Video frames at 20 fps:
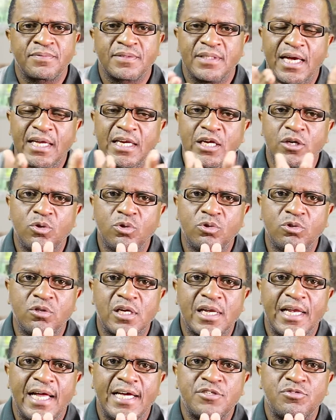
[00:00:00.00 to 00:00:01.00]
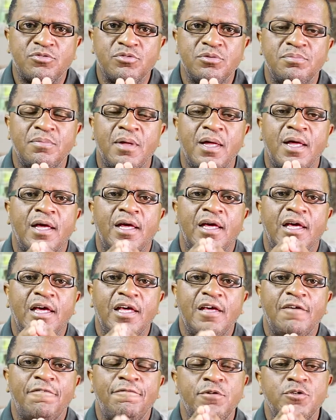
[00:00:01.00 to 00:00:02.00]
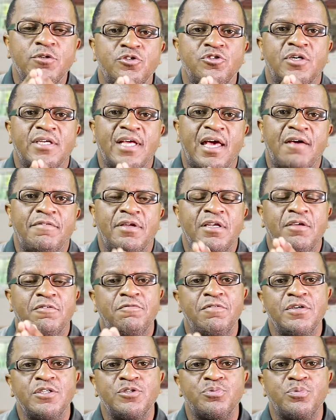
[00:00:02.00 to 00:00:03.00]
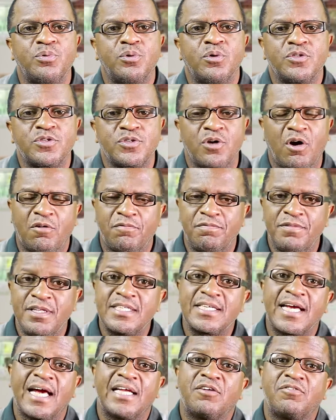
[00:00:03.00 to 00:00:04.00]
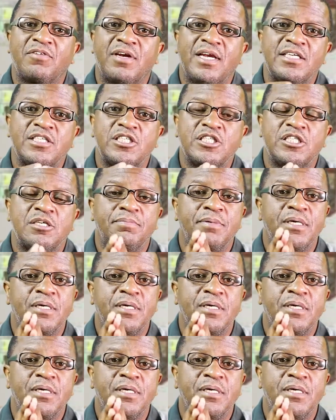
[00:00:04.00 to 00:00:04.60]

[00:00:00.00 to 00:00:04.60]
And in Google Classroom, if not have any visuals of this kind of relationship,